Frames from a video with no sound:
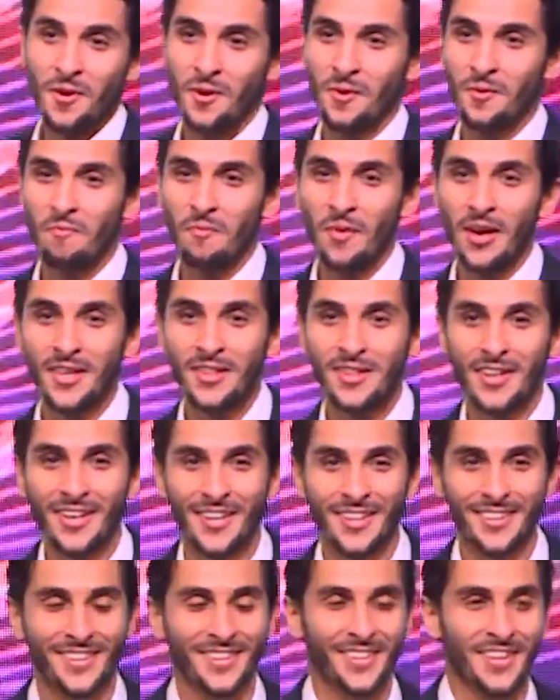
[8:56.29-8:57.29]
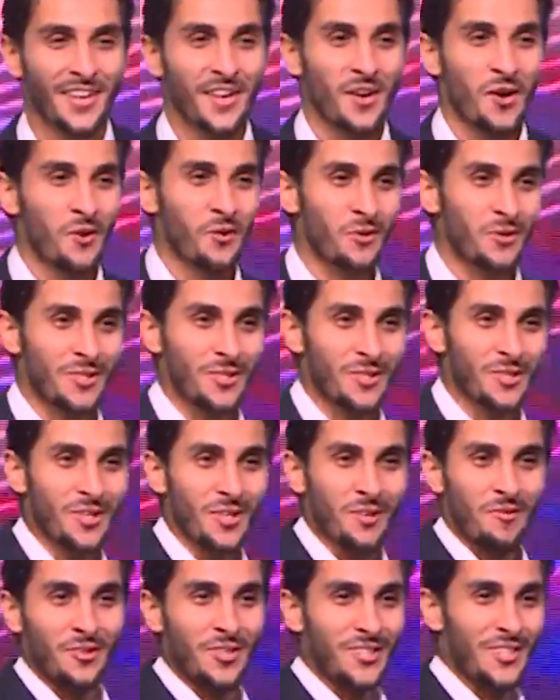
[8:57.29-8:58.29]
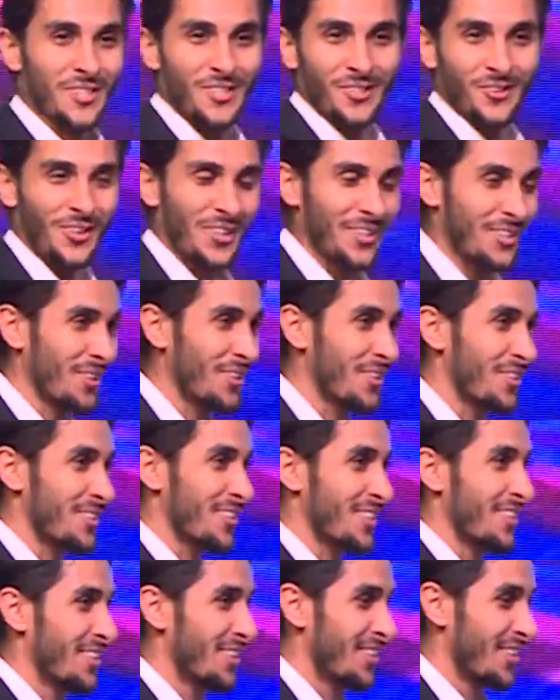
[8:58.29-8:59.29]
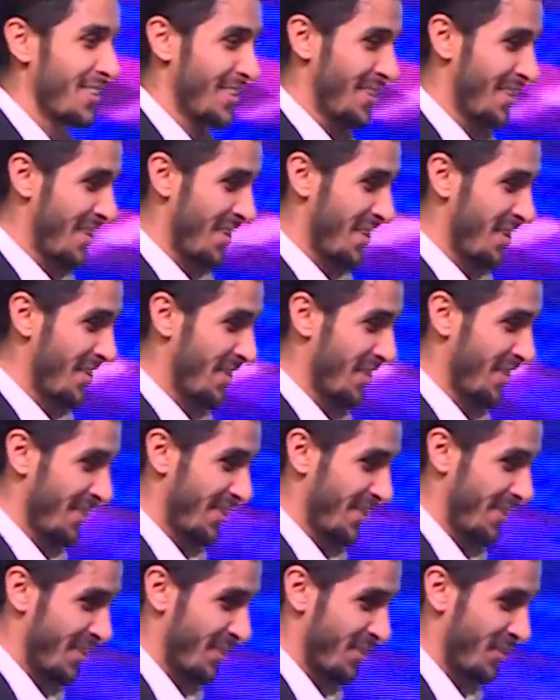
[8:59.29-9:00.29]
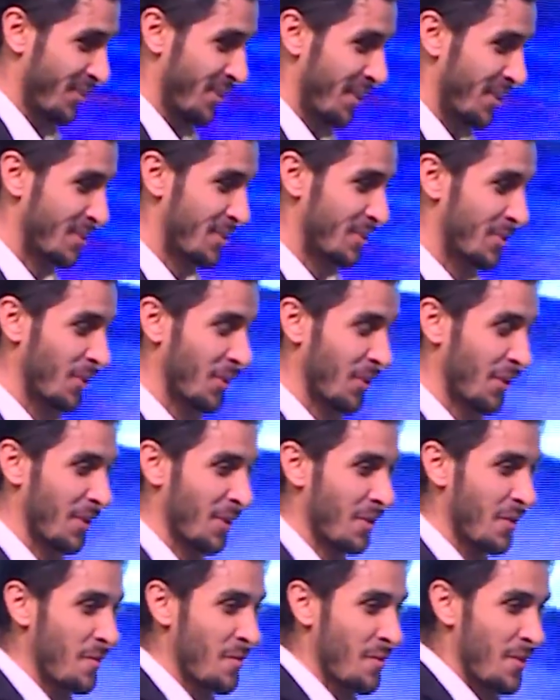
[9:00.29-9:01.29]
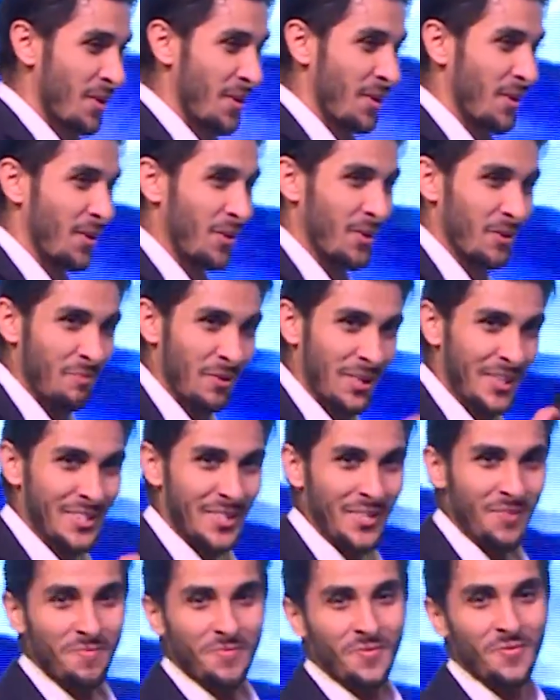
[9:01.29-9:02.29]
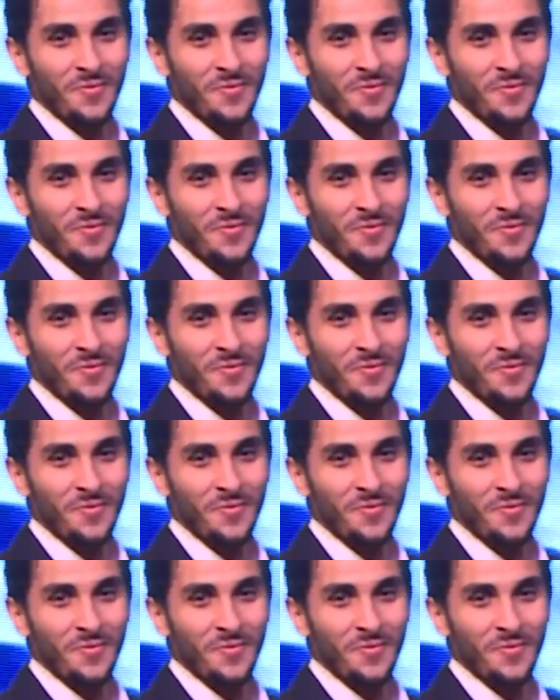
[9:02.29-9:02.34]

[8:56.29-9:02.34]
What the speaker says: My dad, who's featured quite a lot in today's talk, God bless him.